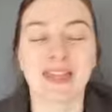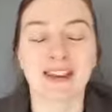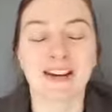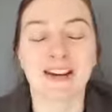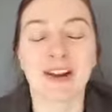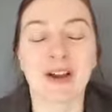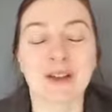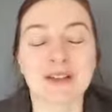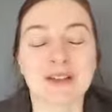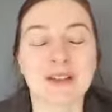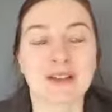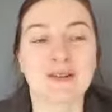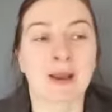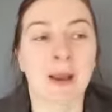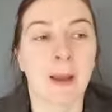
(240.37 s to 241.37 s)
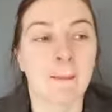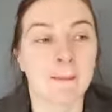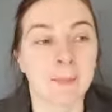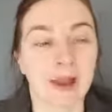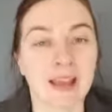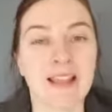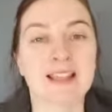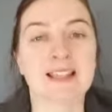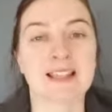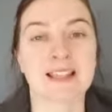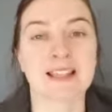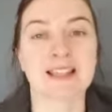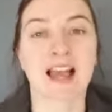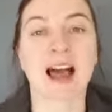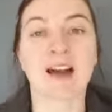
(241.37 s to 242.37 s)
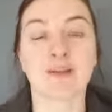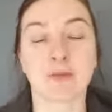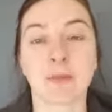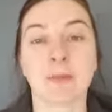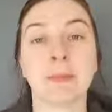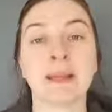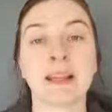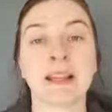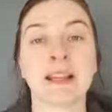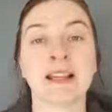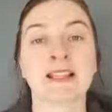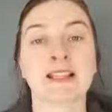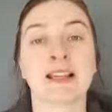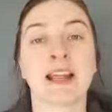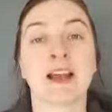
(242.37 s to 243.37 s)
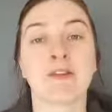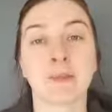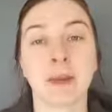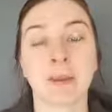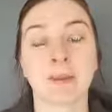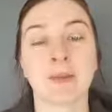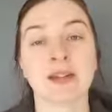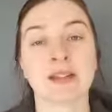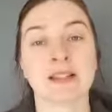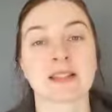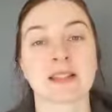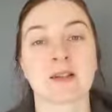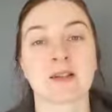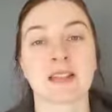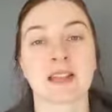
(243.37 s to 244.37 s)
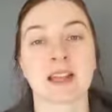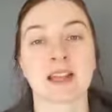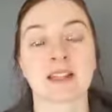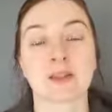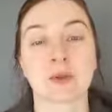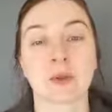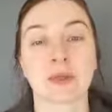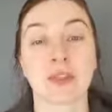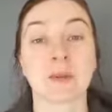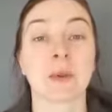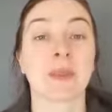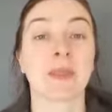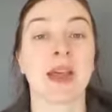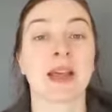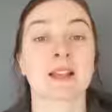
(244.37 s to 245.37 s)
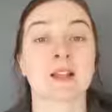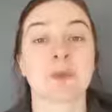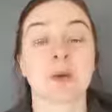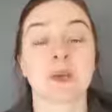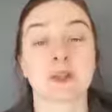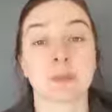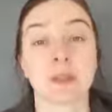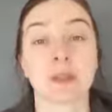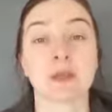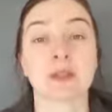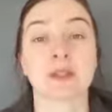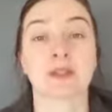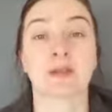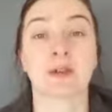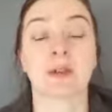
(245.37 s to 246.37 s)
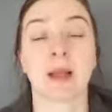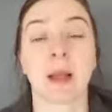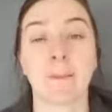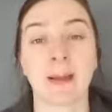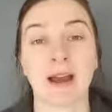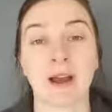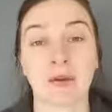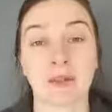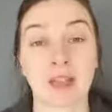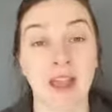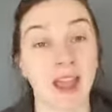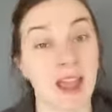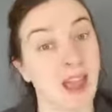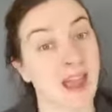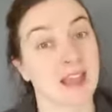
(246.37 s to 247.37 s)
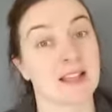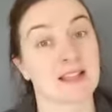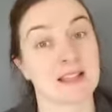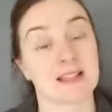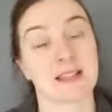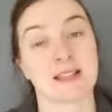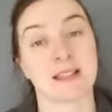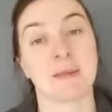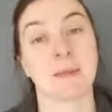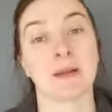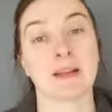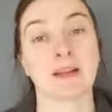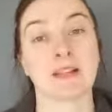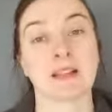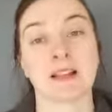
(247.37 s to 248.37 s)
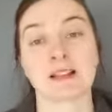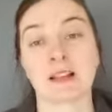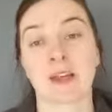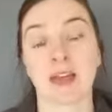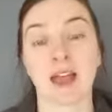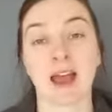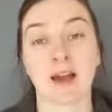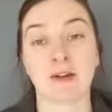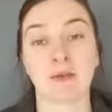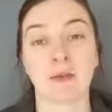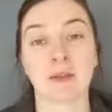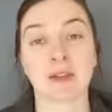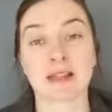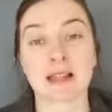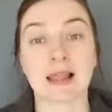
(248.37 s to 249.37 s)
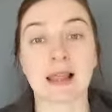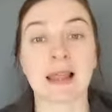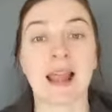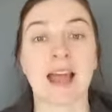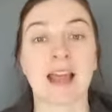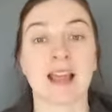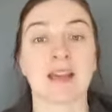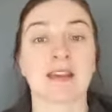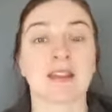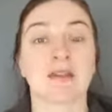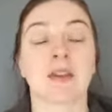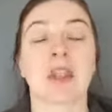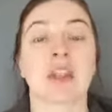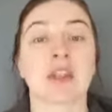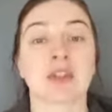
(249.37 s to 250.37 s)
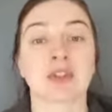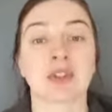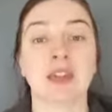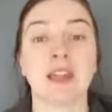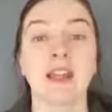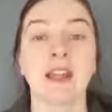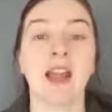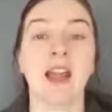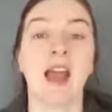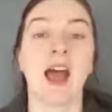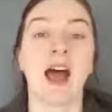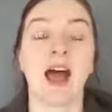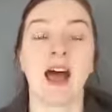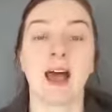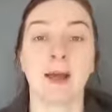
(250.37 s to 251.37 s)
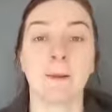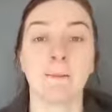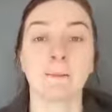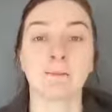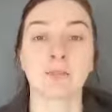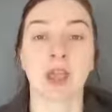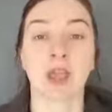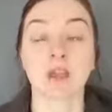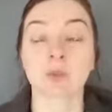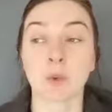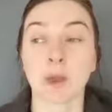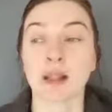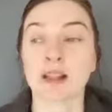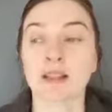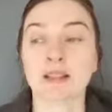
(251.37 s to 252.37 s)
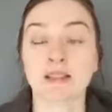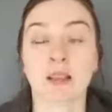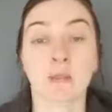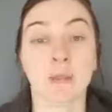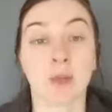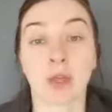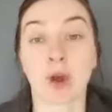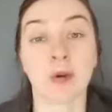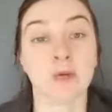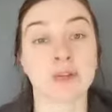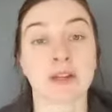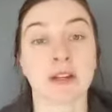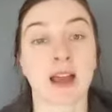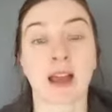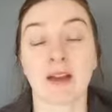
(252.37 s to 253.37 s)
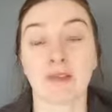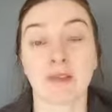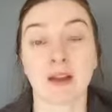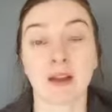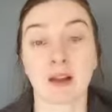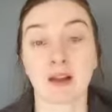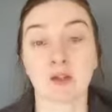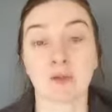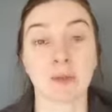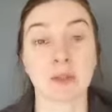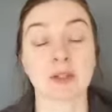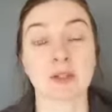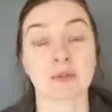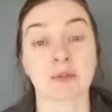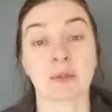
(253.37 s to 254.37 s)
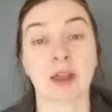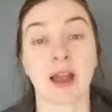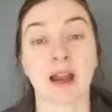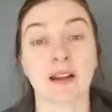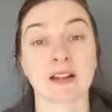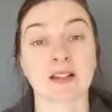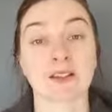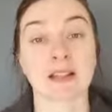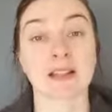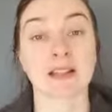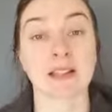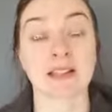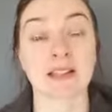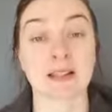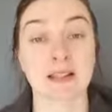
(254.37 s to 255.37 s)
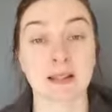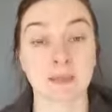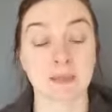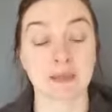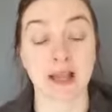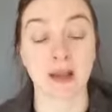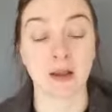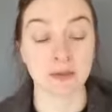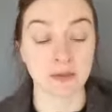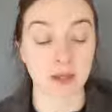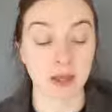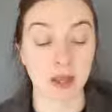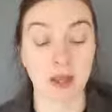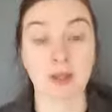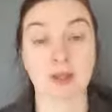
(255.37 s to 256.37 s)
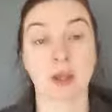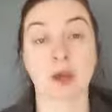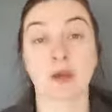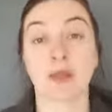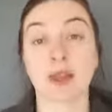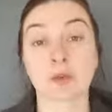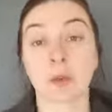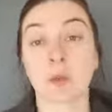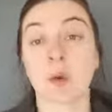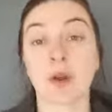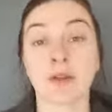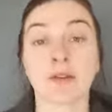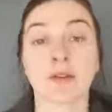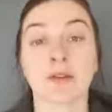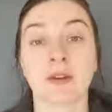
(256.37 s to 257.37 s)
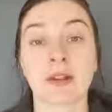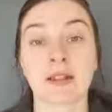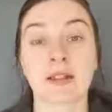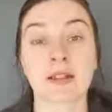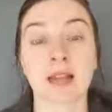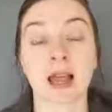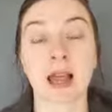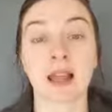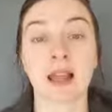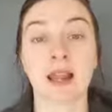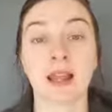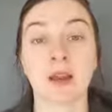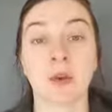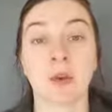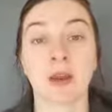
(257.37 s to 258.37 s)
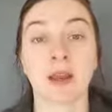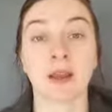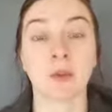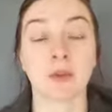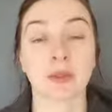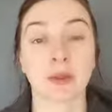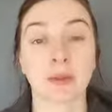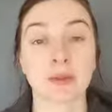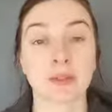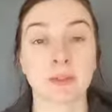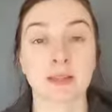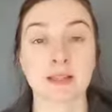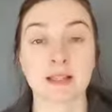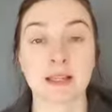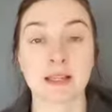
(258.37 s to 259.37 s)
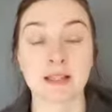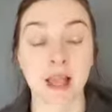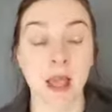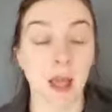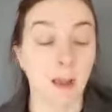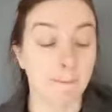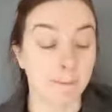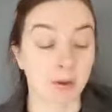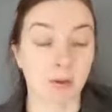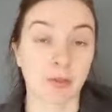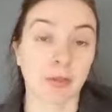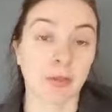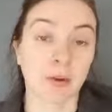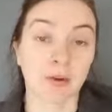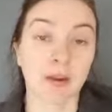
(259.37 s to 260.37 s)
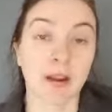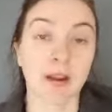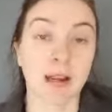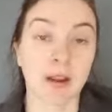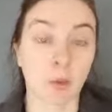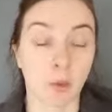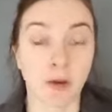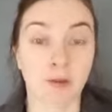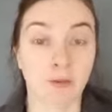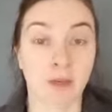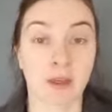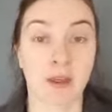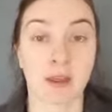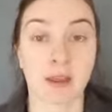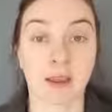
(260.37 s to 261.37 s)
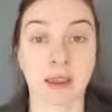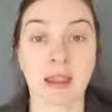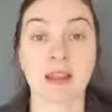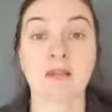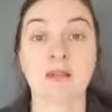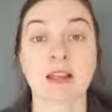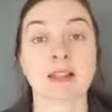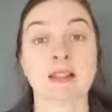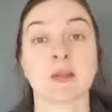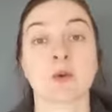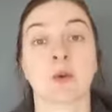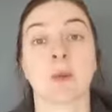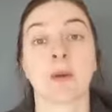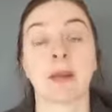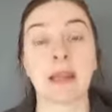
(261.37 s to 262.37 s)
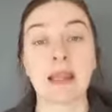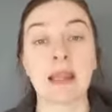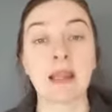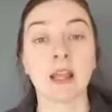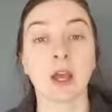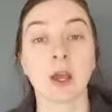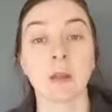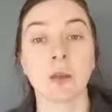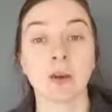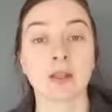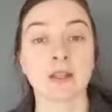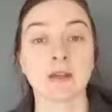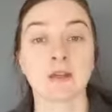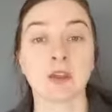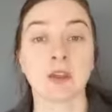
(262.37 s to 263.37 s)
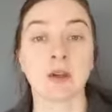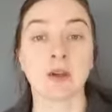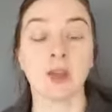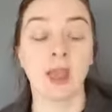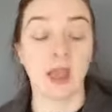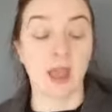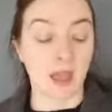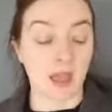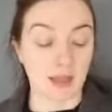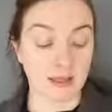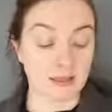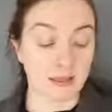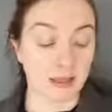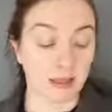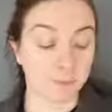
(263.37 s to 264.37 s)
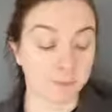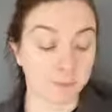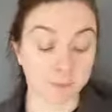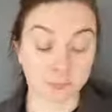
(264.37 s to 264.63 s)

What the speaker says: are lots of places have meanings and have memories associated with them, and that's what's beautiful about existing buildings, that they have all these layers of history, as well as often having a lot of beautiful characteristics in themselves. So that's one of the reasons that I like working with older buildings. But one of the key reasons from an eco point of view is that